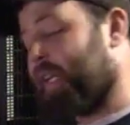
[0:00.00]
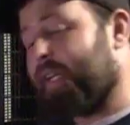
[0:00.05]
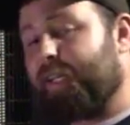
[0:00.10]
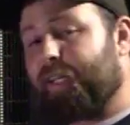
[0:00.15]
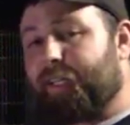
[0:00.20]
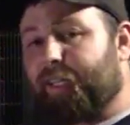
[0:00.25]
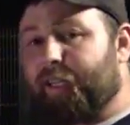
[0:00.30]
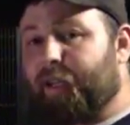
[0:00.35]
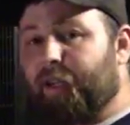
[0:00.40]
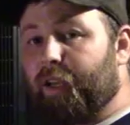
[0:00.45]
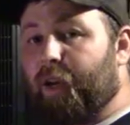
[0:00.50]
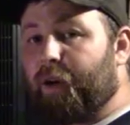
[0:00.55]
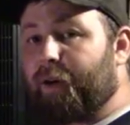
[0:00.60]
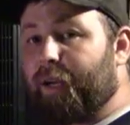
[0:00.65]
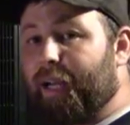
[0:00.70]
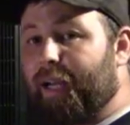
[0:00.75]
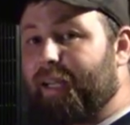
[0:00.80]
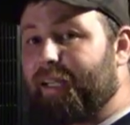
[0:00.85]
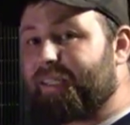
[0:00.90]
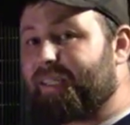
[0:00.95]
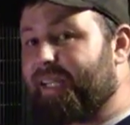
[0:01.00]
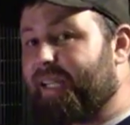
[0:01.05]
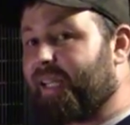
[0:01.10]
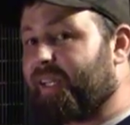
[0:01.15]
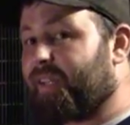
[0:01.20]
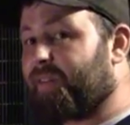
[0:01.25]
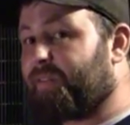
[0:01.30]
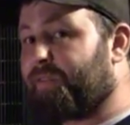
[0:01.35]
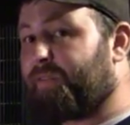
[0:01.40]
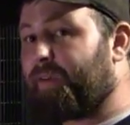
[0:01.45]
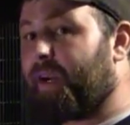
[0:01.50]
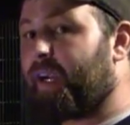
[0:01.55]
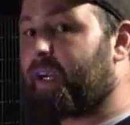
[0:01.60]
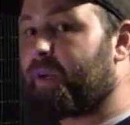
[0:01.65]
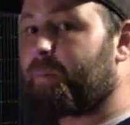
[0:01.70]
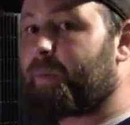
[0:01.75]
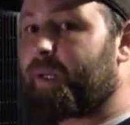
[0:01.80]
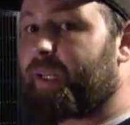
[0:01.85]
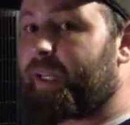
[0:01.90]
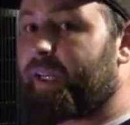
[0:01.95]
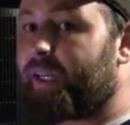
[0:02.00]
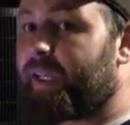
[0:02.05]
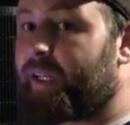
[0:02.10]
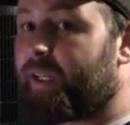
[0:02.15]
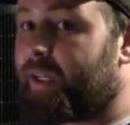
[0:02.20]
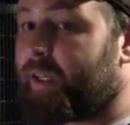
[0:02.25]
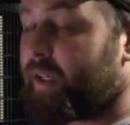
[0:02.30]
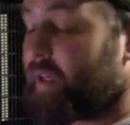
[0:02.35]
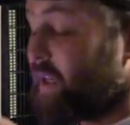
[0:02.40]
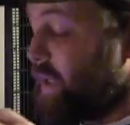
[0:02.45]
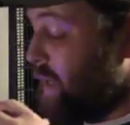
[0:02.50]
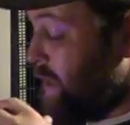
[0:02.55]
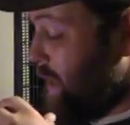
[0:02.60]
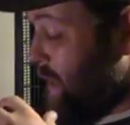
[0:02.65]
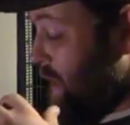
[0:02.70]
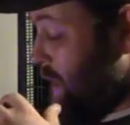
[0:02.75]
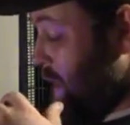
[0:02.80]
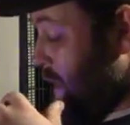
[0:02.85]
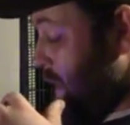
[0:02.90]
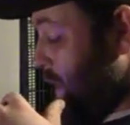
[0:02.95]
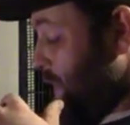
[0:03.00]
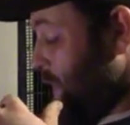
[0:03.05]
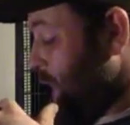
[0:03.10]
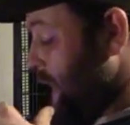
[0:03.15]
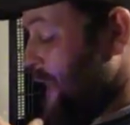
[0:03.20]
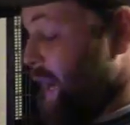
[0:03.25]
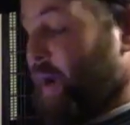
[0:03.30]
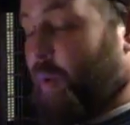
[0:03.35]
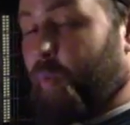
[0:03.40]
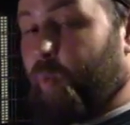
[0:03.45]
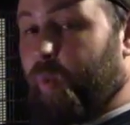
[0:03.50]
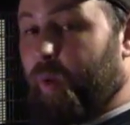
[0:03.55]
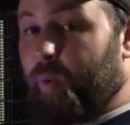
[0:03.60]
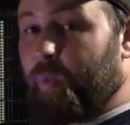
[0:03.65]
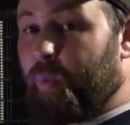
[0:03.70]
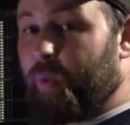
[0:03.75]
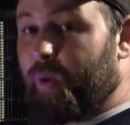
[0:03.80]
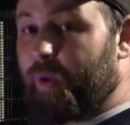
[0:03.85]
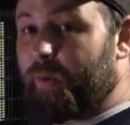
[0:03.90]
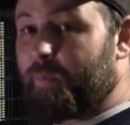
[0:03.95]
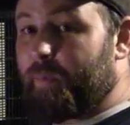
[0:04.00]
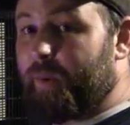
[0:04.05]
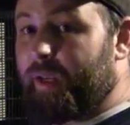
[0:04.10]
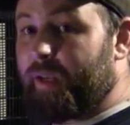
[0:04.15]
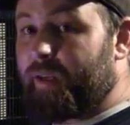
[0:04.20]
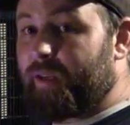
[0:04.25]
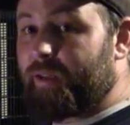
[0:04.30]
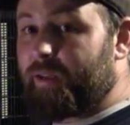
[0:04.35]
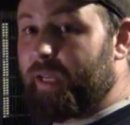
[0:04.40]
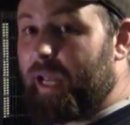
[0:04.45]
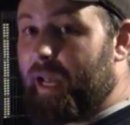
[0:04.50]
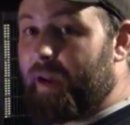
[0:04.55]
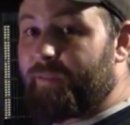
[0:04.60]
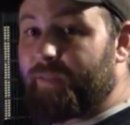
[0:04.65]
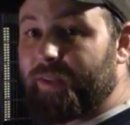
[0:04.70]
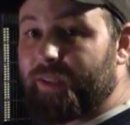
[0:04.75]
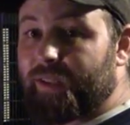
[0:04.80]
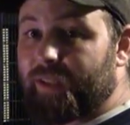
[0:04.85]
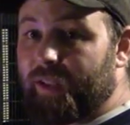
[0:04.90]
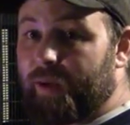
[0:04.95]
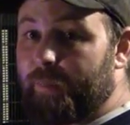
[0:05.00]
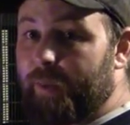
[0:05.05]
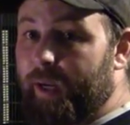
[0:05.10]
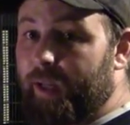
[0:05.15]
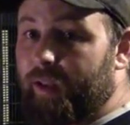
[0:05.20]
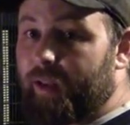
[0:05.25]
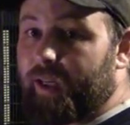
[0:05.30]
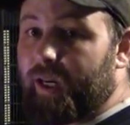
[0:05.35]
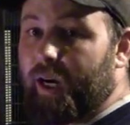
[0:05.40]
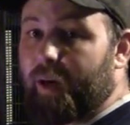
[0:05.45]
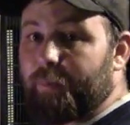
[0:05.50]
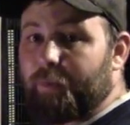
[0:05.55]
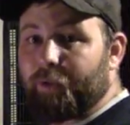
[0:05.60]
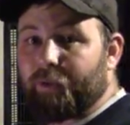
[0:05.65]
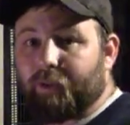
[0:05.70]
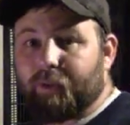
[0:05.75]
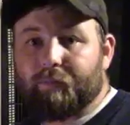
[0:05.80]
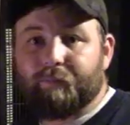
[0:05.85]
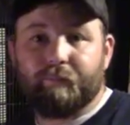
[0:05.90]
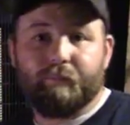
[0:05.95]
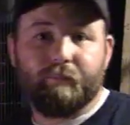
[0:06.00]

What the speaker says: did tell y'all guys in the very beginning that we would be having some helicopters.